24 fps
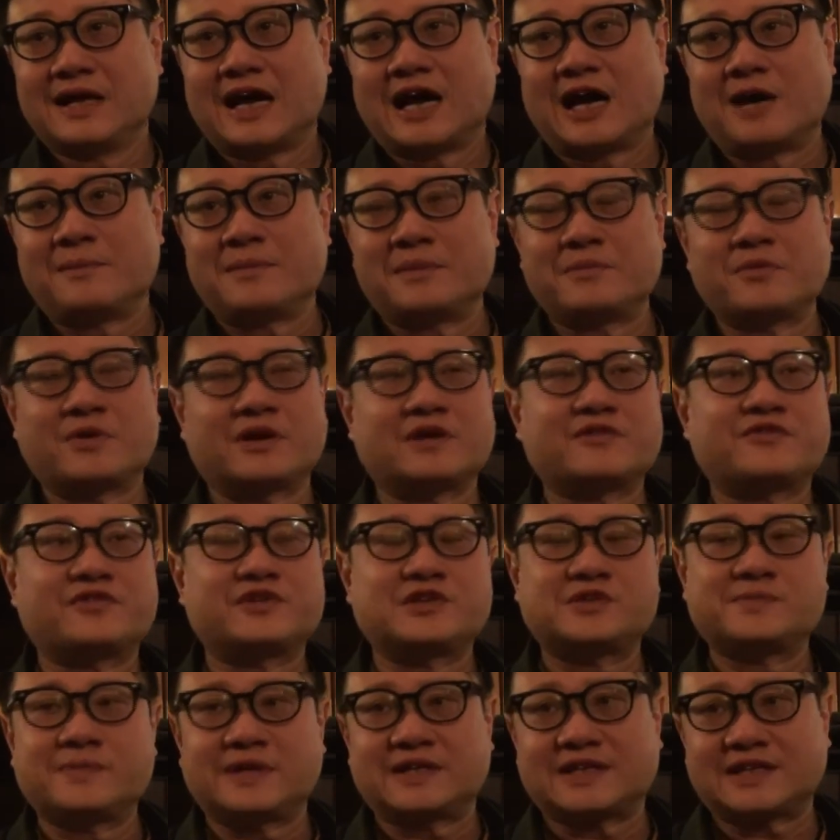I remember when I
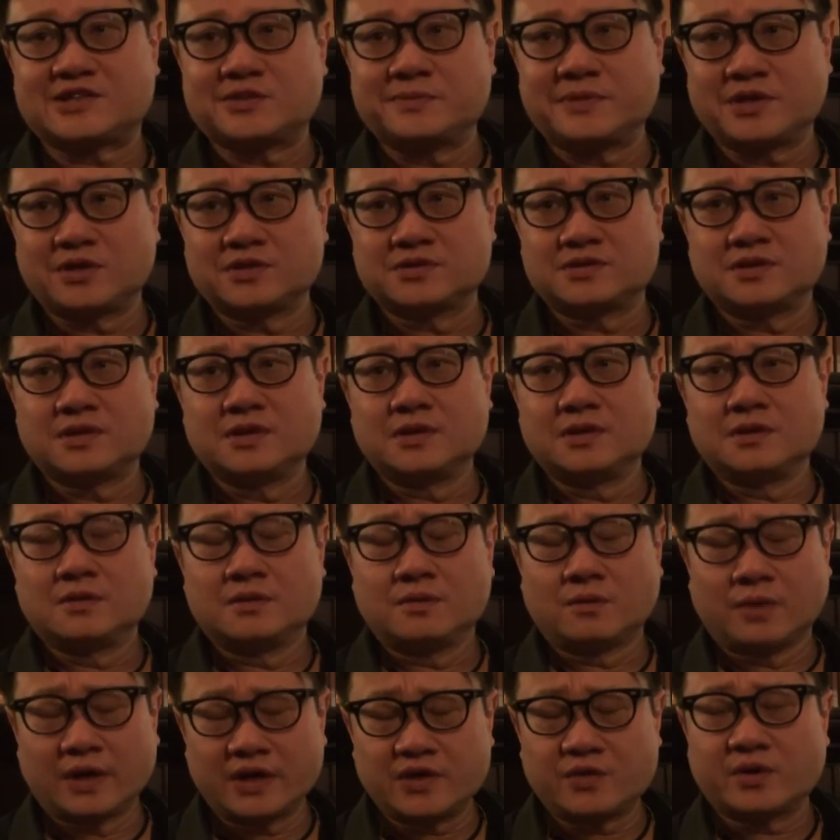first met Tatsumi, he goes,
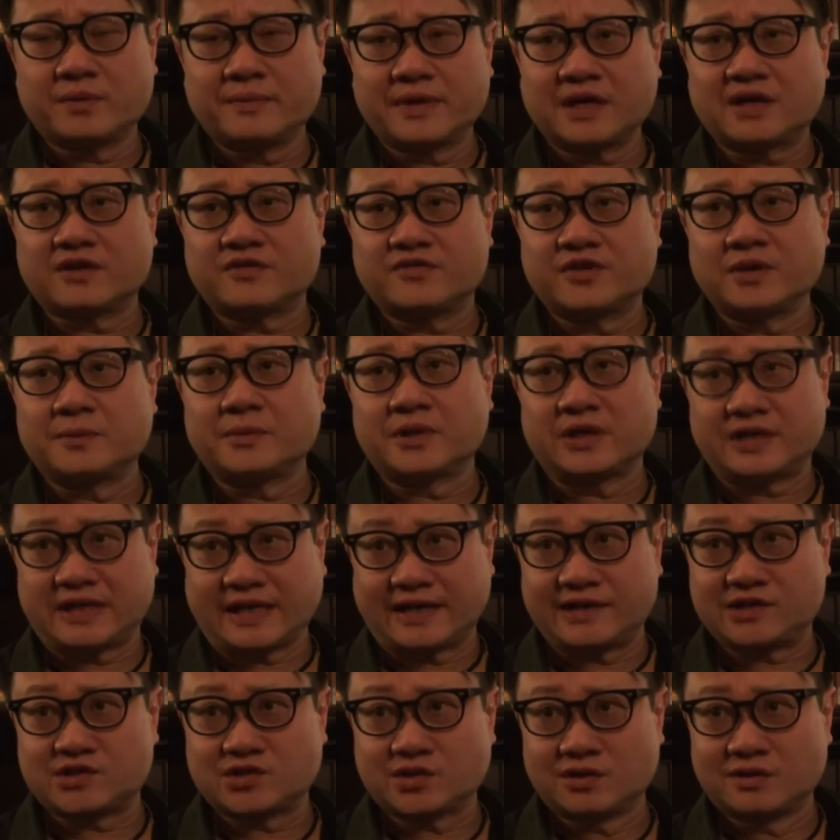"Why do you want to make a film on a
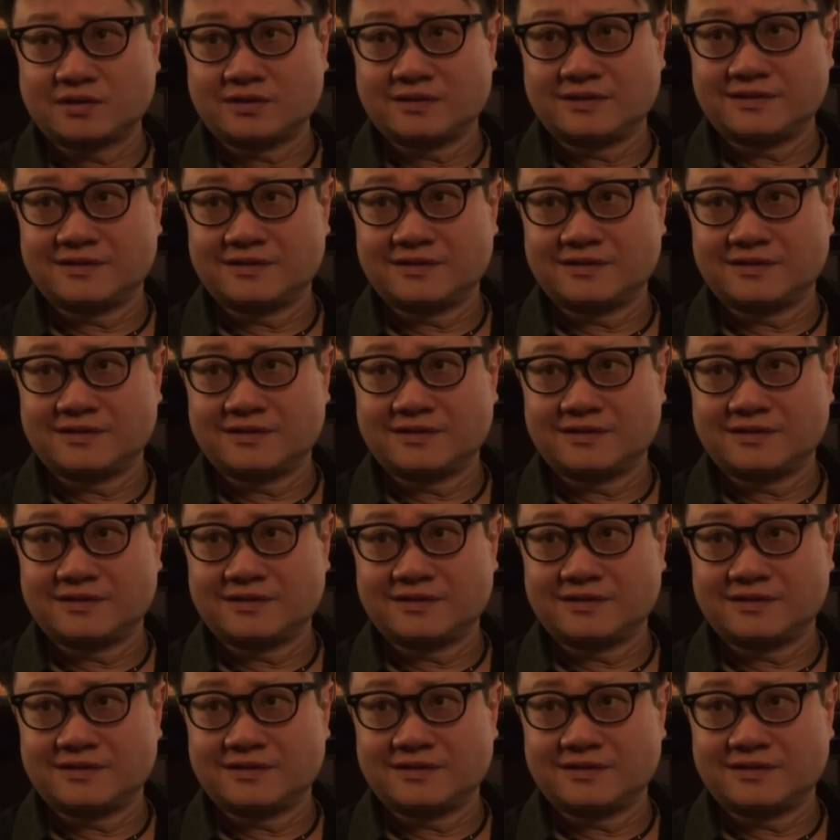dinosaur?"